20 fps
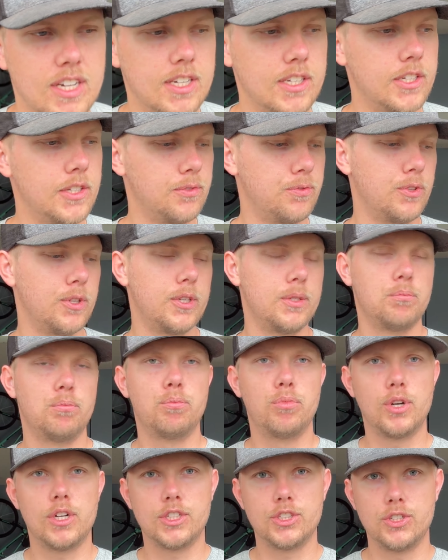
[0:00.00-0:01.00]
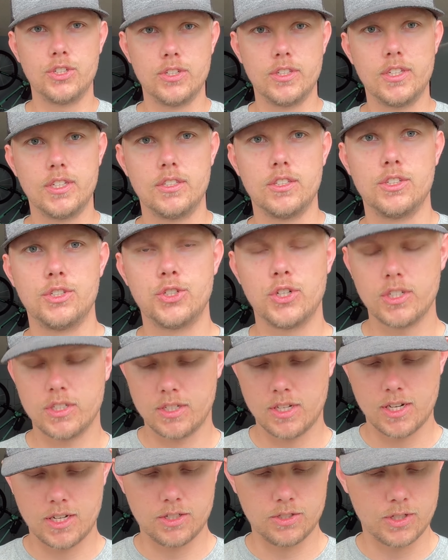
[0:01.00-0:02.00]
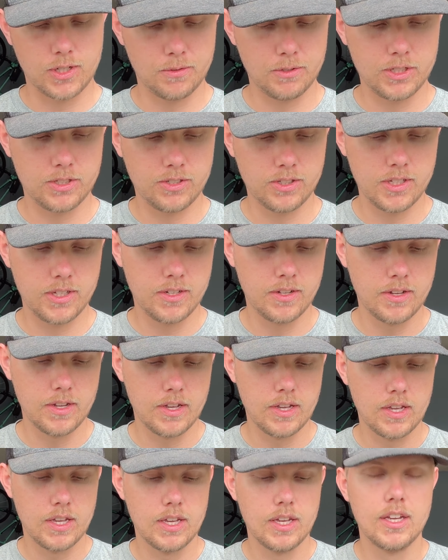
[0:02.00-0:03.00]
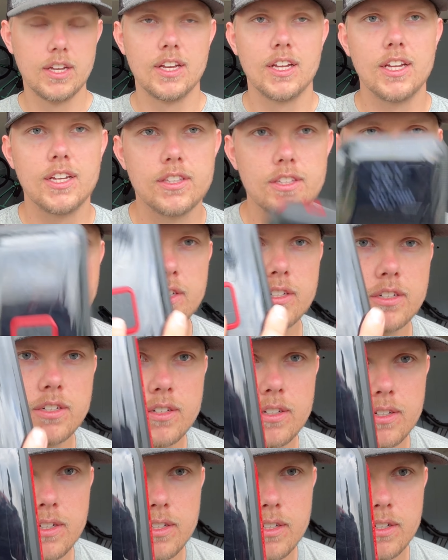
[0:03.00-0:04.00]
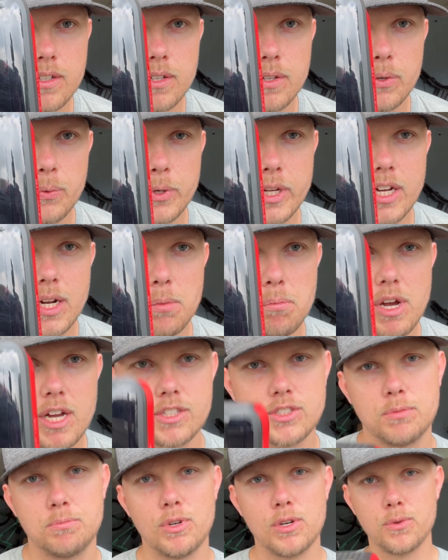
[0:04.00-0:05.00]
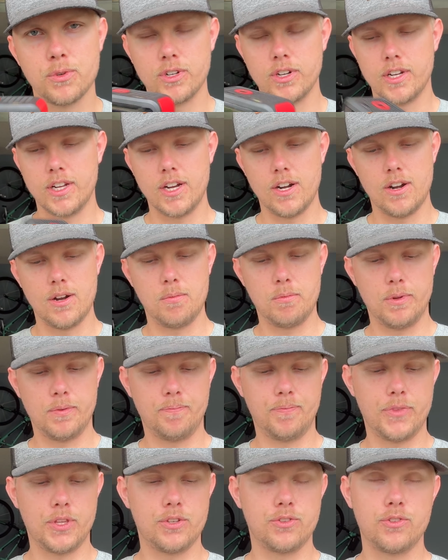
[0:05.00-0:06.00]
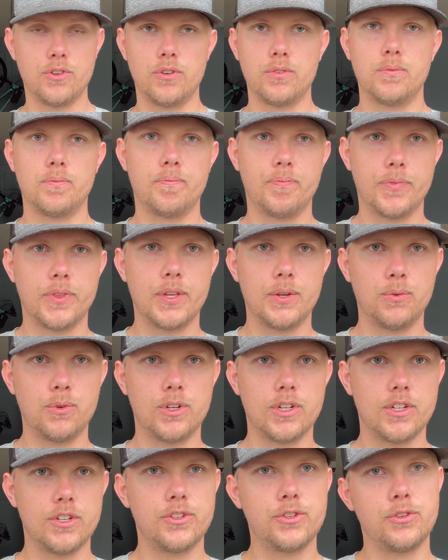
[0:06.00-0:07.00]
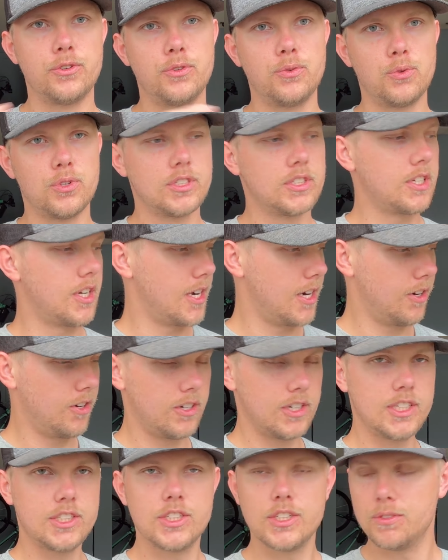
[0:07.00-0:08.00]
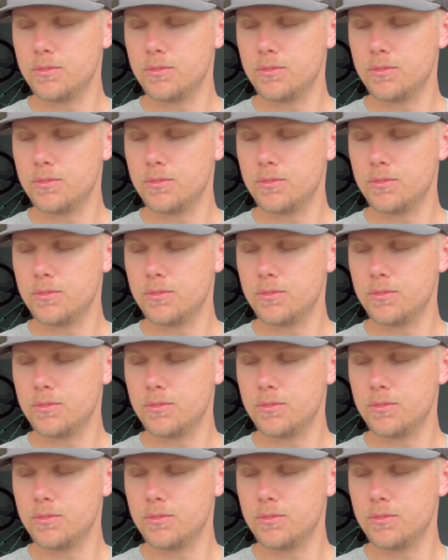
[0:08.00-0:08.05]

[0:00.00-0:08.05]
a different pressure than the truck tires, obviously. And then we got a basketball we're gonna air up. So we're gonna do 1 tire on each of the